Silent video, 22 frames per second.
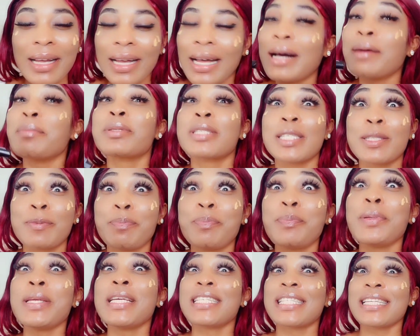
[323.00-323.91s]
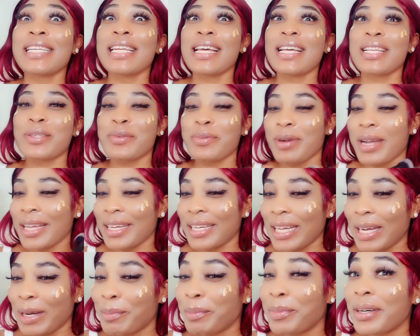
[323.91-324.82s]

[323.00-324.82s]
I'm speechless right now,